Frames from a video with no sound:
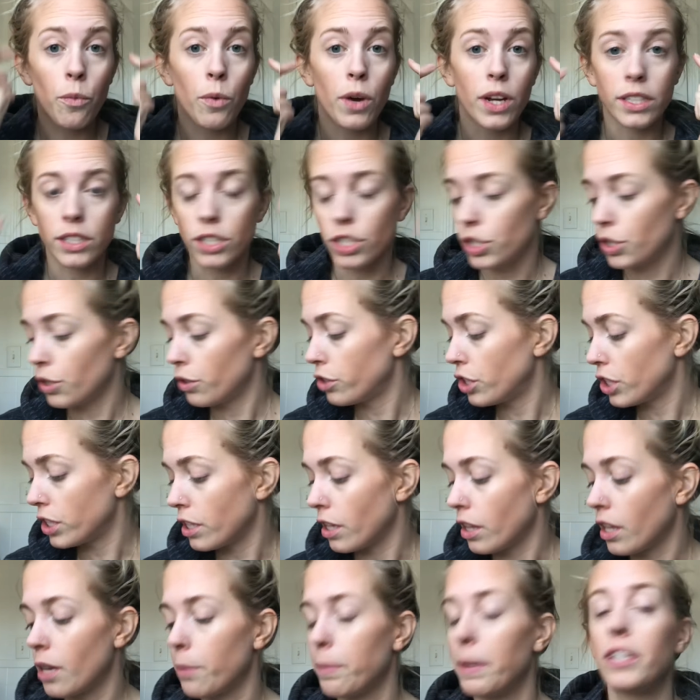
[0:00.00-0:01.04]
I want to do just
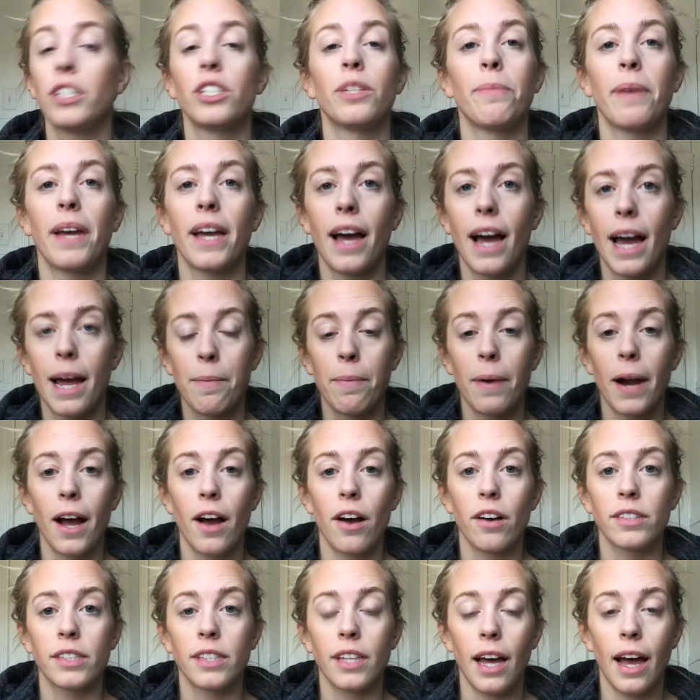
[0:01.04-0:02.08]
a little bit to my
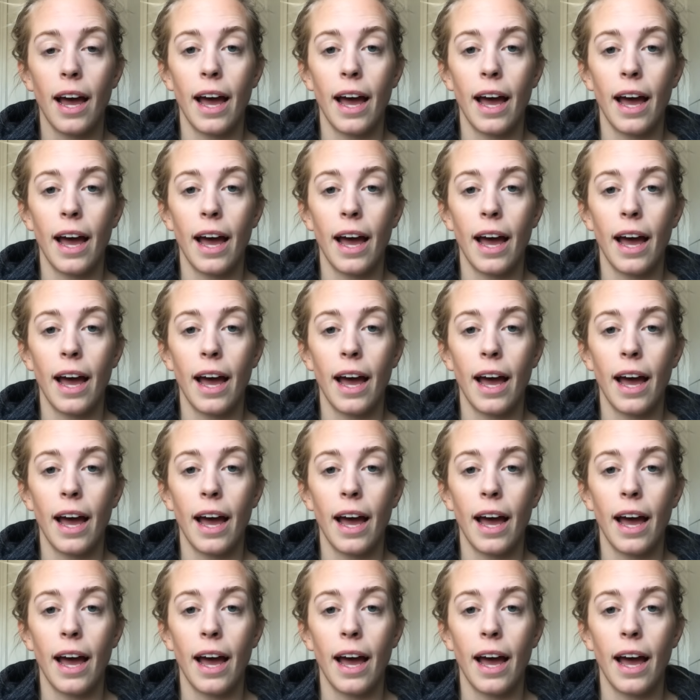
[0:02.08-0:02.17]
eyebrows.